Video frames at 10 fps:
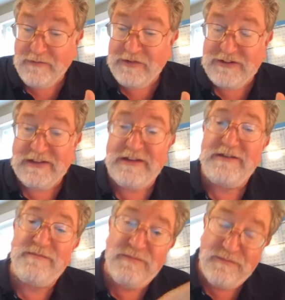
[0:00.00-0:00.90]

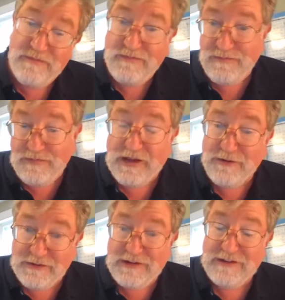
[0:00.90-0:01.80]
obviously
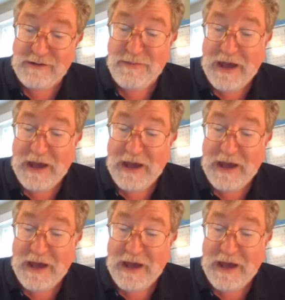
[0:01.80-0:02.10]
not only the